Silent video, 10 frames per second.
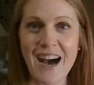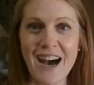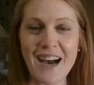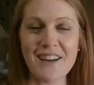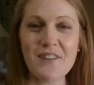
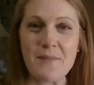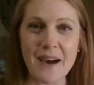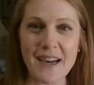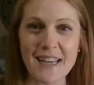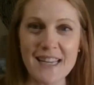Hi
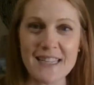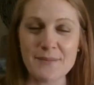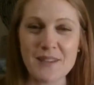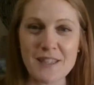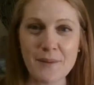everybody, it's
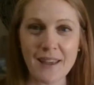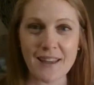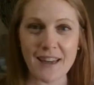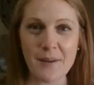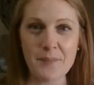Miss
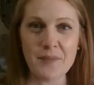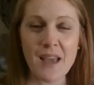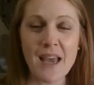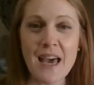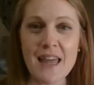McKinney.
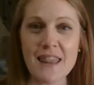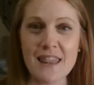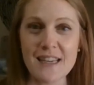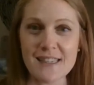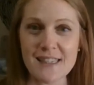
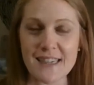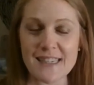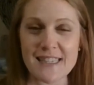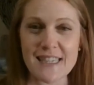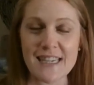This
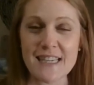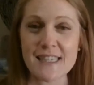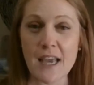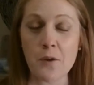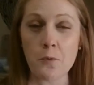lesson is
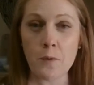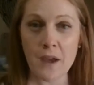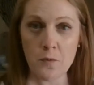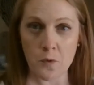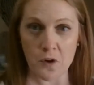a
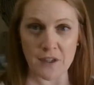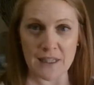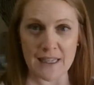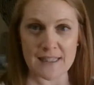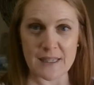red word
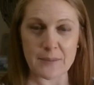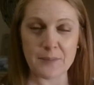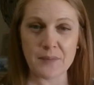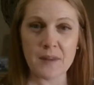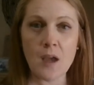lesson.
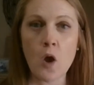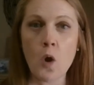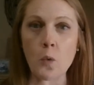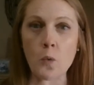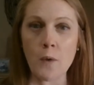
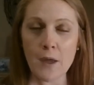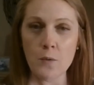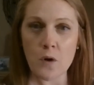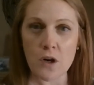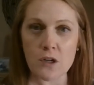
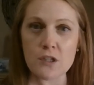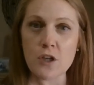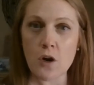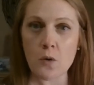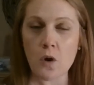Red words
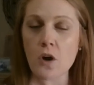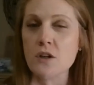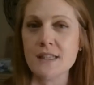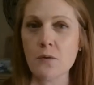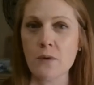are
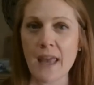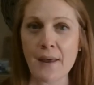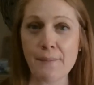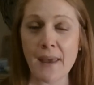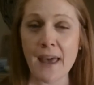words that we
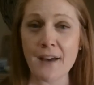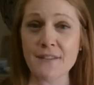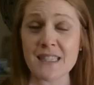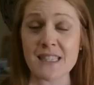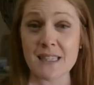may have
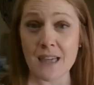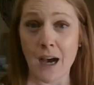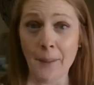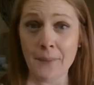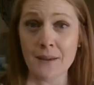to
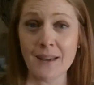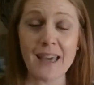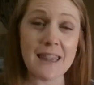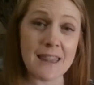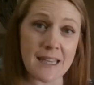stop
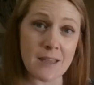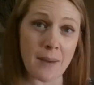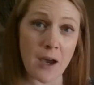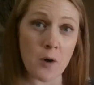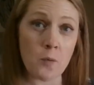and think
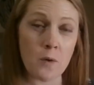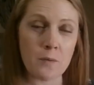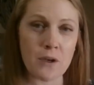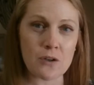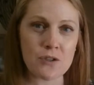about when
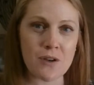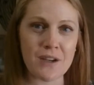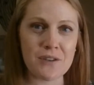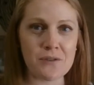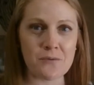we are
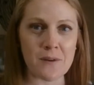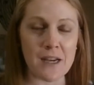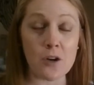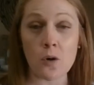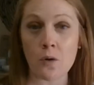trying to
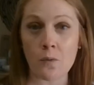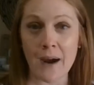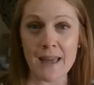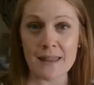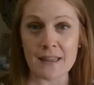read or
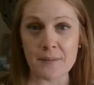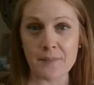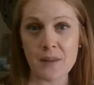write them,